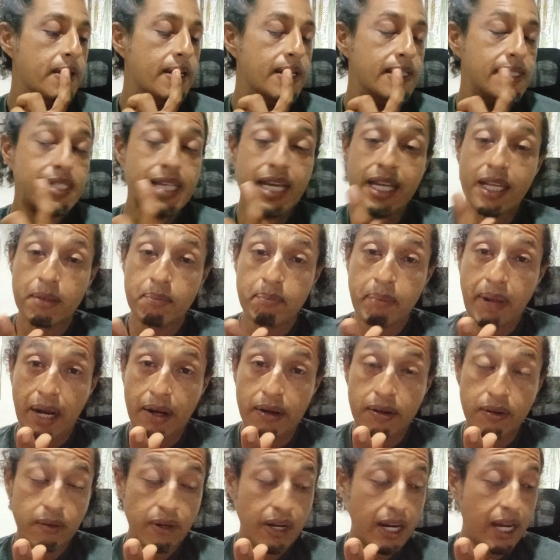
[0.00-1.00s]
second
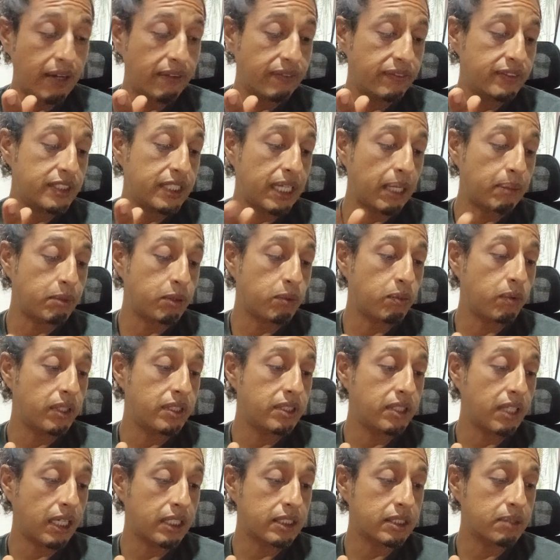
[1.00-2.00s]
paragraph. Chapter
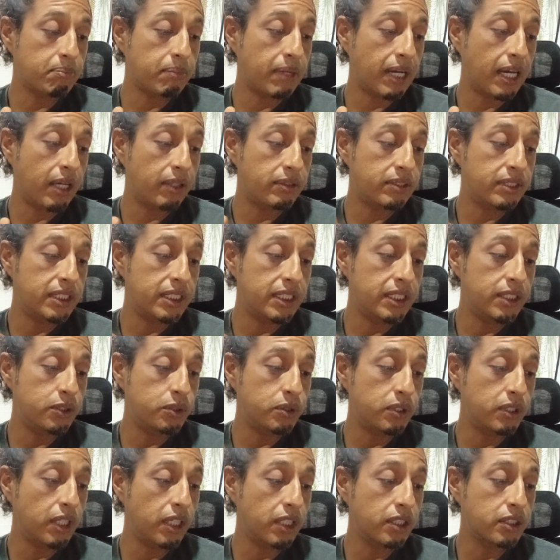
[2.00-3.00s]
1 talks about the
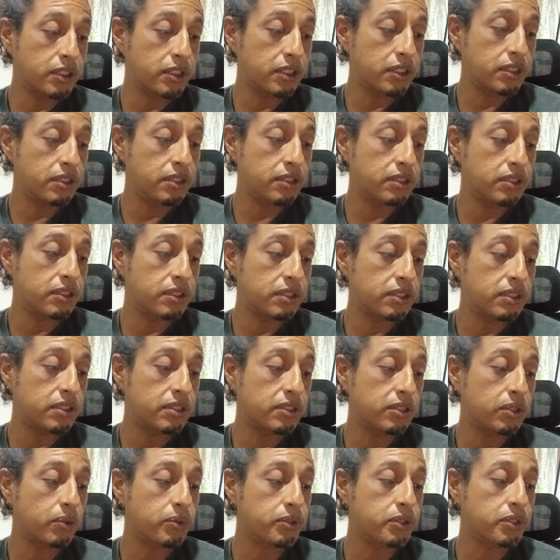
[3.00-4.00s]
introductions,
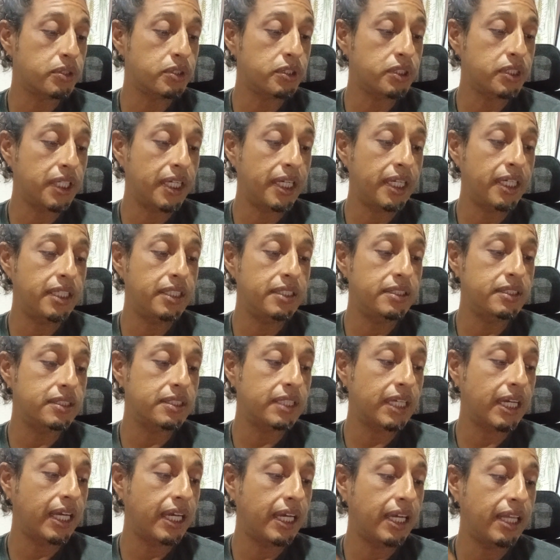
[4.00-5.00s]
social change,
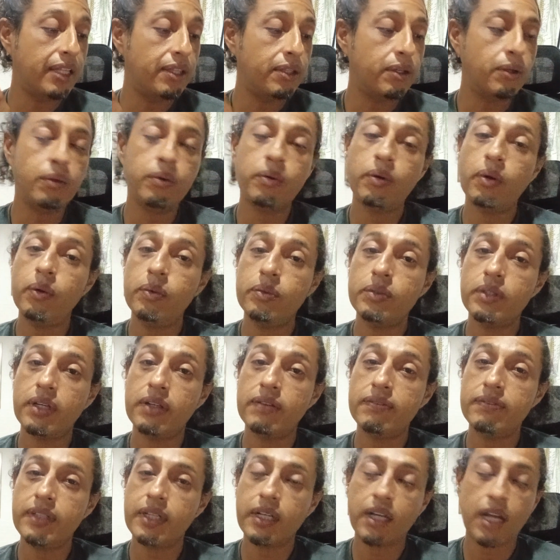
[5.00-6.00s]
and the growth
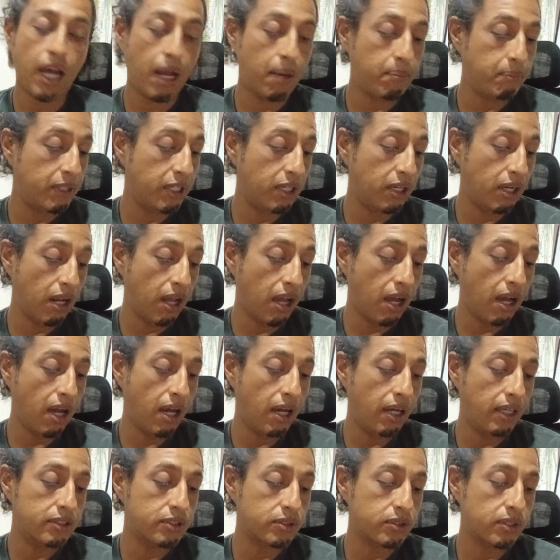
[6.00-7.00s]
of the common
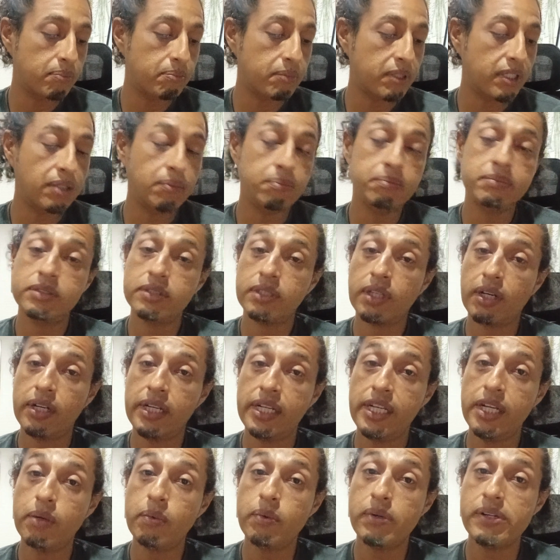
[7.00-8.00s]
law. So I'm going to start
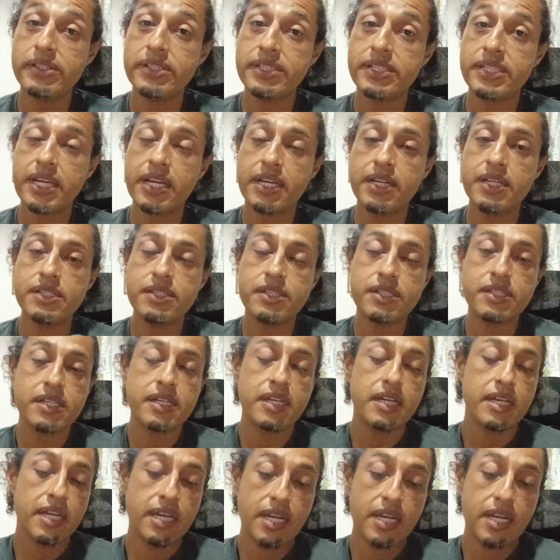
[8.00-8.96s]
here where it says,